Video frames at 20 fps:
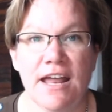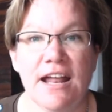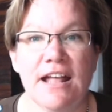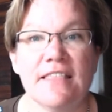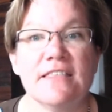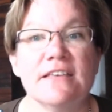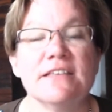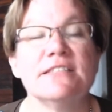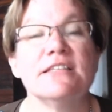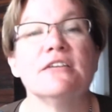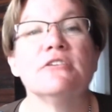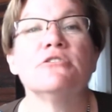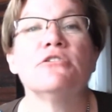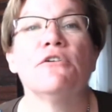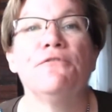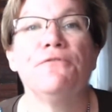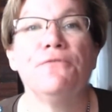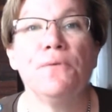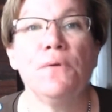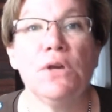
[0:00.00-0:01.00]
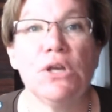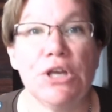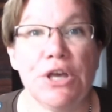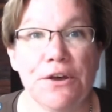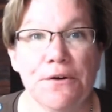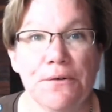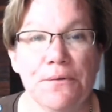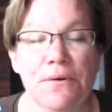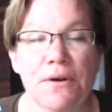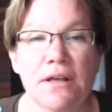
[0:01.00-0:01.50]
This is for
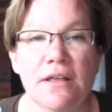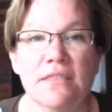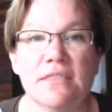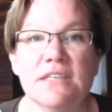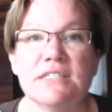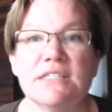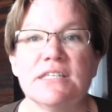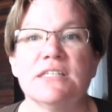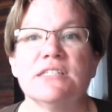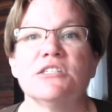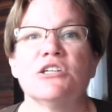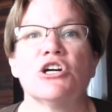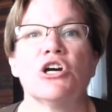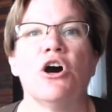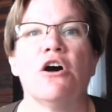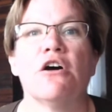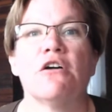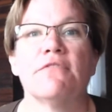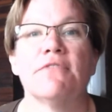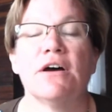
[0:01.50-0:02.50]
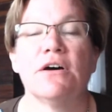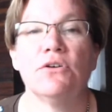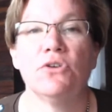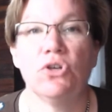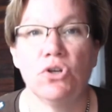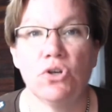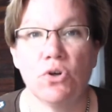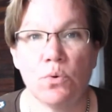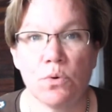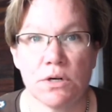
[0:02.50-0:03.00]
you. This is to carve out
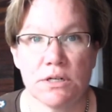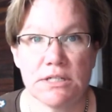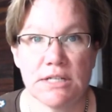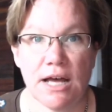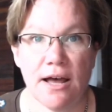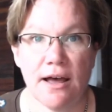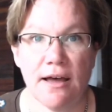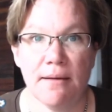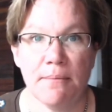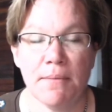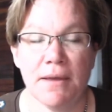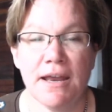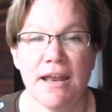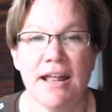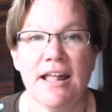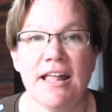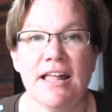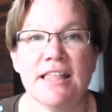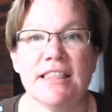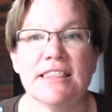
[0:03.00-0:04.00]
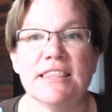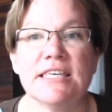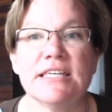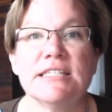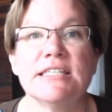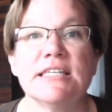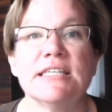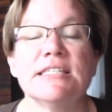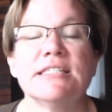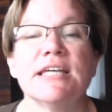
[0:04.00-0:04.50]
your time.
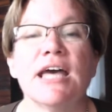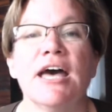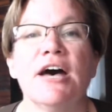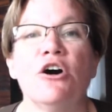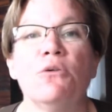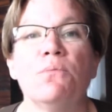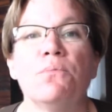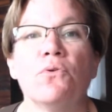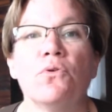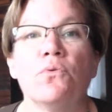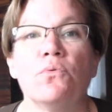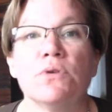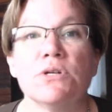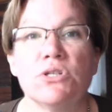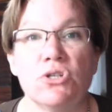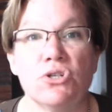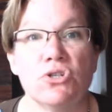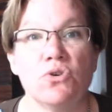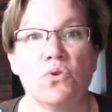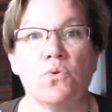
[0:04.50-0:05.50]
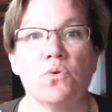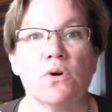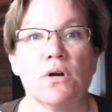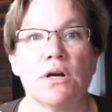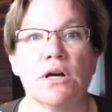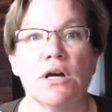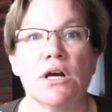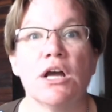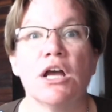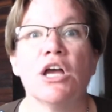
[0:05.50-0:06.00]
This is to help
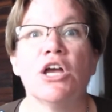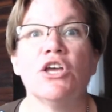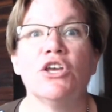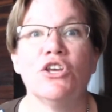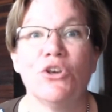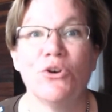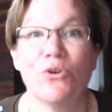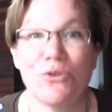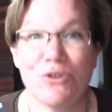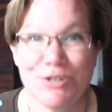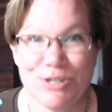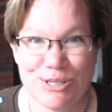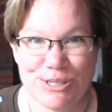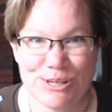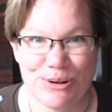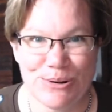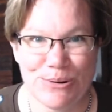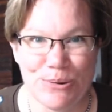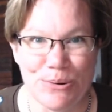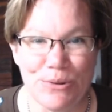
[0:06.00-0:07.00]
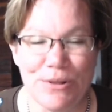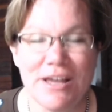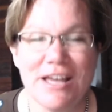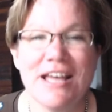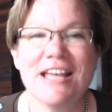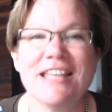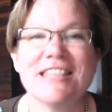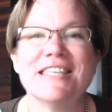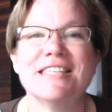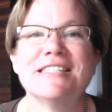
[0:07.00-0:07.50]
restore your soul.
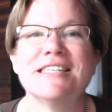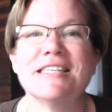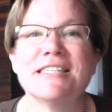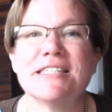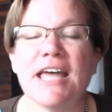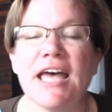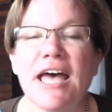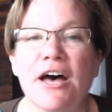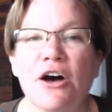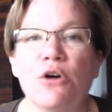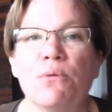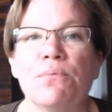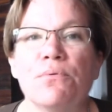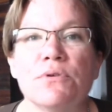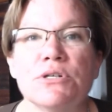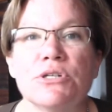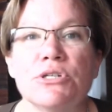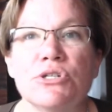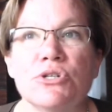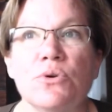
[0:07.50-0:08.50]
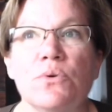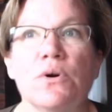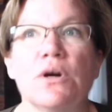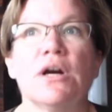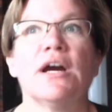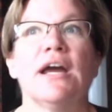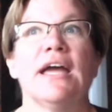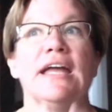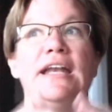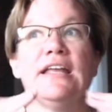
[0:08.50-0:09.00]
This is to help
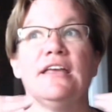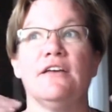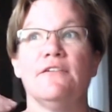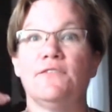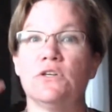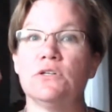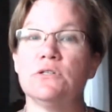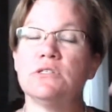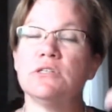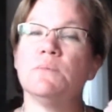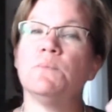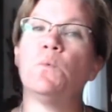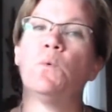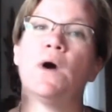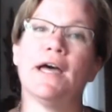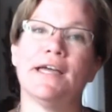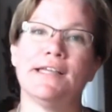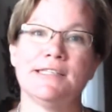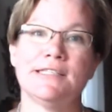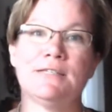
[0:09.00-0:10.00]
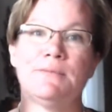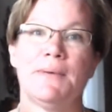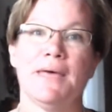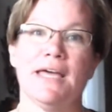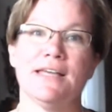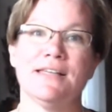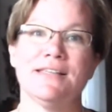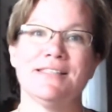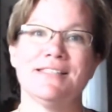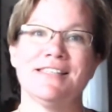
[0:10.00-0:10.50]
restore and give you some white
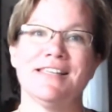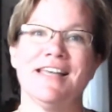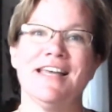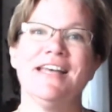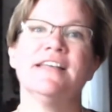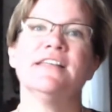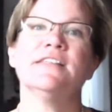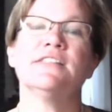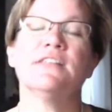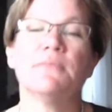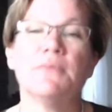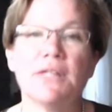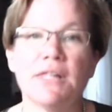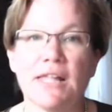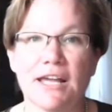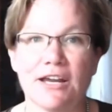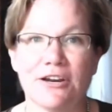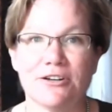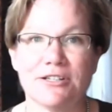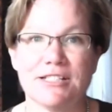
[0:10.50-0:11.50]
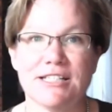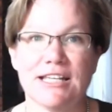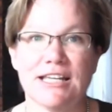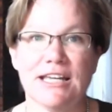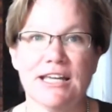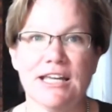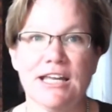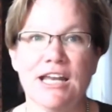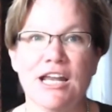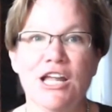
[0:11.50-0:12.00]
space, some
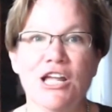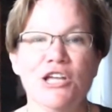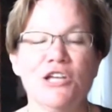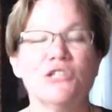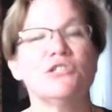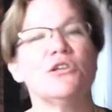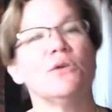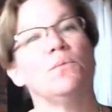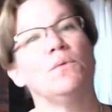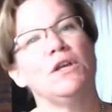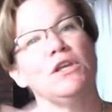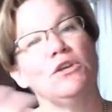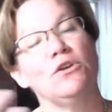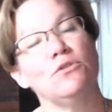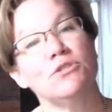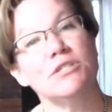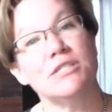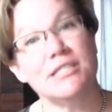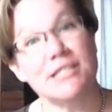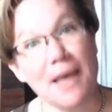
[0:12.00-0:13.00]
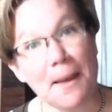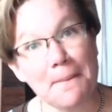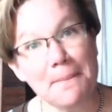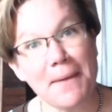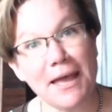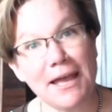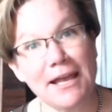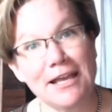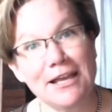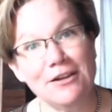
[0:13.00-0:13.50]
clarity. So when you step
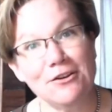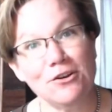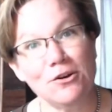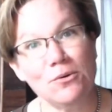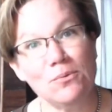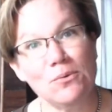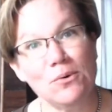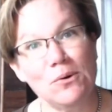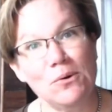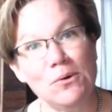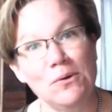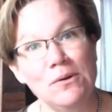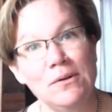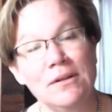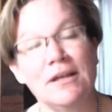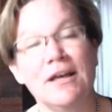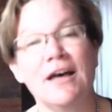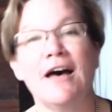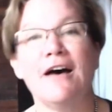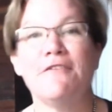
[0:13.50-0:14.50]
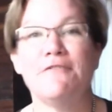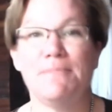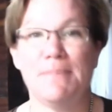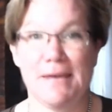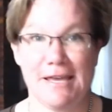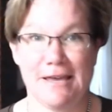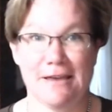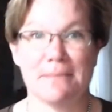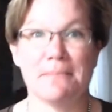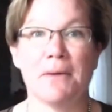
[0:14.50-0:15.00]
back in your role of
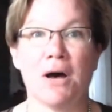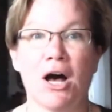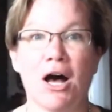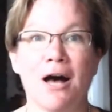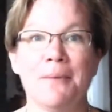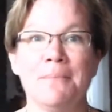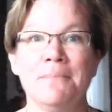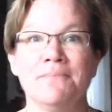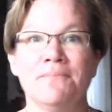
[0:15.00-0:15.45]
being mom,